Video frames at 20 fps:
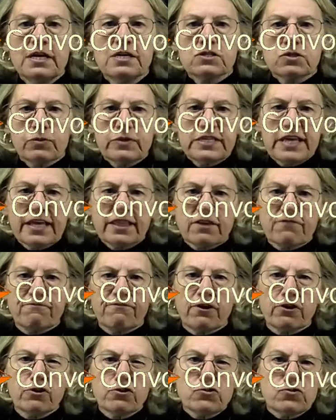So we take the
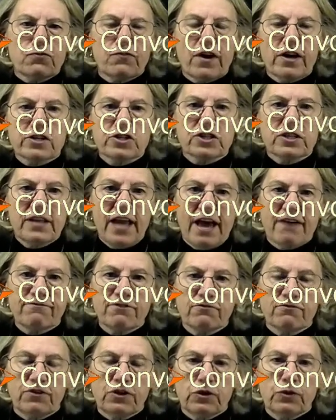first function, f
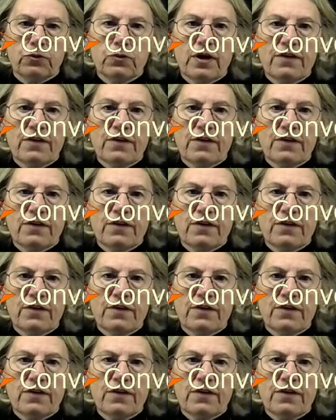of u,